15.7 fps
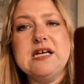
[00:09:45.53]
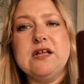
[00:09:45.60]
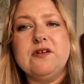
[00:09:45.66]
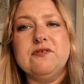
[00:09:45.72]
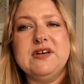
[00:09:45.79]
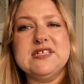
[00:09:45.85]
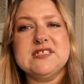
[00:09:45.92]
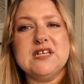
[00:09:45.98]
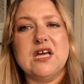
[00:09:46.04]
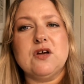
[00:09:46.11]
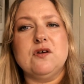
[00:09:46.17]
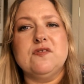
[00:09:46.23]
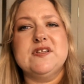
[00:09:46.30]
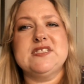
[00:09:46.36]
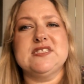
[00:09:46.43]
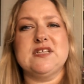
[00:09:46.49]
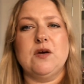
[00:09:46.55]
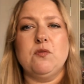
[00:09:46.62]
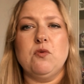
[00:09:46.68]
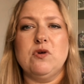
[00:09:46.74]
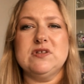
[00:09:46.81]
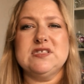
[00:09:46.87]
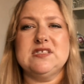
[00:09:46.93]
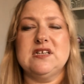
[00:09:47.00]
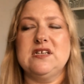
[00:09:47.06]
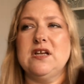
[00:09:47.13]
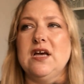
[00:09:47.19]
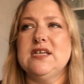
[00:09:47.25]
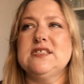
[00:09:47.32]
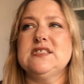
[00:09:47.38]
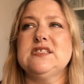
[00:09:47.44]
The reason I got this is I wanted a
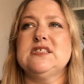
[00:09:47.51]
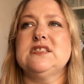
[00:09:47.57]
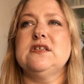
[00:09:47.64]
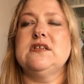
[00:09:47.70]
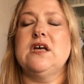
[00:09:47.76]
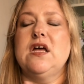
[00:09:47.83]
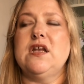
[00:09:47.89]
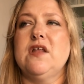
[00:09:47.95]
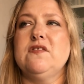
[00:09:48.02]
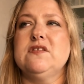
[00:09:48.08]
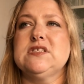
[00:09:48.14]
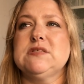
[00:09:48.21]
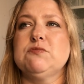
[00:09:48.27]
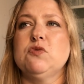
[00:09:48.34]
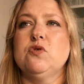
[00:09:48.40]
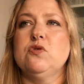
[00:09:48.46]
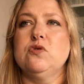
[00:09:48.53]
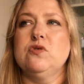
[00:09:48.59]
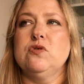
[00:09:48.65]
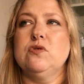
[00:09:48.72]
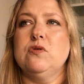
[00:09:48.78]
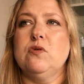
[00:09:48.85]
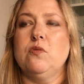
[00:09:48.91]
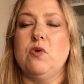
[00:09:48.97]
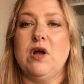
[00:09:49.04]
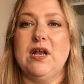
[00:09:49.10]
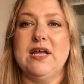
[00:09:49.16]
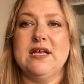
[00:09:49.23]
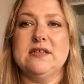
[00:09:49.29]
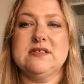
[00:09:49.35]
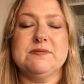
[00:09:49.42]
nice, another small
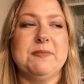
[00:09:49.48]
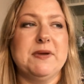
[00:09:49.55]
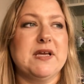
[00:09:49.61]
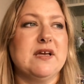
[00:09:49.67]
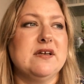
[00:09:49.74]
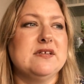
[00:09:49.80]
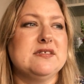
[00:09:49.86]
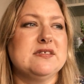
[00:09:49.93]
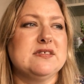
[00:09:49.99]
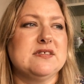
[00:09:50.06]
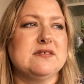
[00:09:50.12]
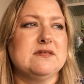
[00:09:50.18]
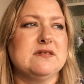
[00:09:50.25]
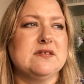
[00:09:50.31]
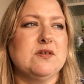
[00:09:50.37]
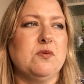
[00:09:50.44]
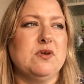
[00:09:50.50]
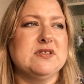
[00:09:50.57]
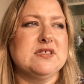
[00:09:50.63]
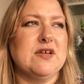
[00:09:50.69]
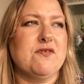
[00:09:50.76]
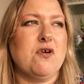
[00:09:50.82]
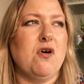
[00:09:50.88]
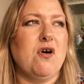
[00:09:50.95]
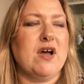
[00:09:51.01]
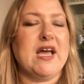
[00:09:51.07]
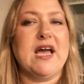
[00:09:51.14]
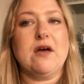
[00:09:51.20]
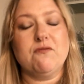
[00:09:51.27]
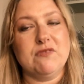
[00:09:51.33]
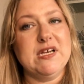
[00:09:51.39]
wallet because the ones I've got
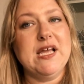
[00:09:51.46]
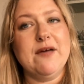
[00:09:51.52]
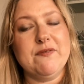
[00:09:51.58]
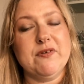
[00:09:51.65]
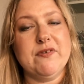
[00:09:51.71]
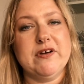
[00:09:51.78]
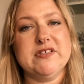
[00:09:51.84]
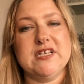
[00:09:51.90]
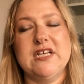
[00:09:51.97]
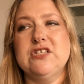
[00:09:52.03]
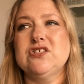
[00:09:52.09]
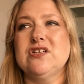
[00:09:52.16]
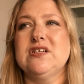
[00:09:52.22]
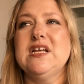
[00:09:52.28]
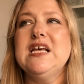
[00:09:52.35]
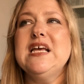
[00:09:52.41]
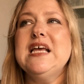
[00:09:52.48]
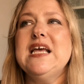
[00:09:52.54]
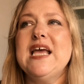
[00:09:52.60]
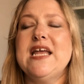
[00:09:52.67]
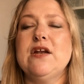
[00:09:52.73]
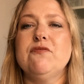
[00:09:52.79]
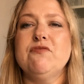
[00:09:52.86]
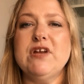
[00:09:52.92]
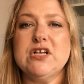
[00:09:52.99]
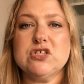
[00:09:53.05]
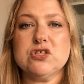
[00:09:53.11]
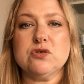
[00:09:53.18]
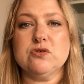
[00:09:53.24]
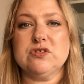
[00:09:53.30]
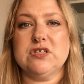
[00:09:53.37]
get really heavy rotation in a
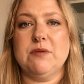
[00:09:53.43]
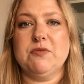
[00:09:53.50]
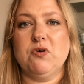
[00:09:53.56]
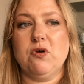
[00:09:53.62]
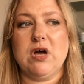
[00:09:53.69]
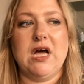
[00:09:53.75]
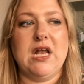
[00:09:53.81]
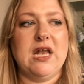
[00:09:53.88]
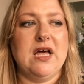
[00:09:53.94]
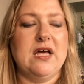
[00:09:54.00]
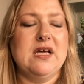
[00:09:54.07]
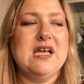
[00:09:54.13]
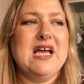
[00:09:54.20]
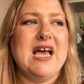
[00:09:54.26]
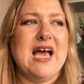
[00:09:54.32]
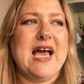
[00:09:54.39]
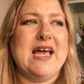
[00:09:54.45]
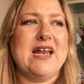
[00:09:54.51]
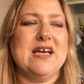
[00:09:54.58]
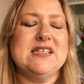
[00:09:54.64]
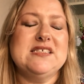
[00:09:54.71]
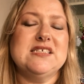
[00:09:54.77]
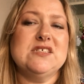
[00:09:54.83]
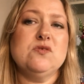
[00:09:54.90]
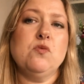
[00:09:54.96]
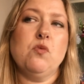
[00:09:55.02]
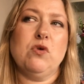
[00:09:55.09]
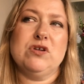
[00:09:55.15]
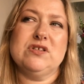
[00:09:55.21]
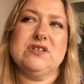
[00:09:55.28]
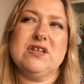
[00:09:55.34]
rich autumnal colour and I didn't
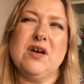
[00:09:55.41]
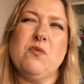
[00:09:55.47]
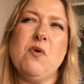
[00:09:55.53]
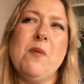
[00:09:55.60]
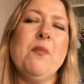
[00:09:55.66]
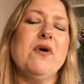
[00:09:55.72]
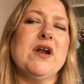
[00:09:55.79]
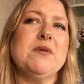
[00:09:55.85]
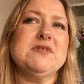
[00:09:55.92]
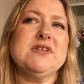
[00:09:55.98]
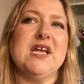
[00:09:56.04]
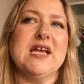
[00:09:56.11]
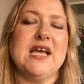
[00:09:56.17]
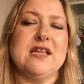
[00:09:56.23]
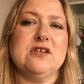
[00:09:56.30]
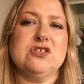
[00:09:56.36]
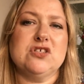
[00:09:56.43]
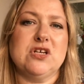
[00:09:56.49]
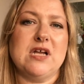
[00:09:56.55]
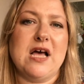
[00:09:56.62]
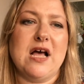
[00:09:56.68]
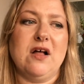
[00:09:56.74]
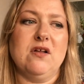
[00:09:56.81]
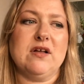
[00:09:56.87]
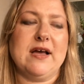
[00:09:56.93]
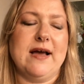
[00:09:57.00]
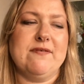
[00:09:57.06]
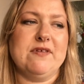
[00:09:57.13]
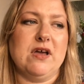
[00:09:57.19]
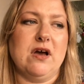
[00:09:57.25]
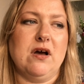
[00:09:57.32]
want, at one point I was gonna get the Chanel
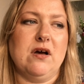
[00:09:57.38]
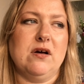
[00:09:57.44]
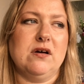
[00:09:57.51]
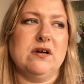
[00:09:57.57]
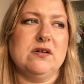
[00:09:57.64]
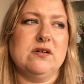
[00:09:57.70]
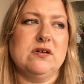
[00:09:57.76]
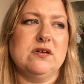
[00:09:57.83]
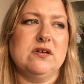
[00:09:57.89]
Caviar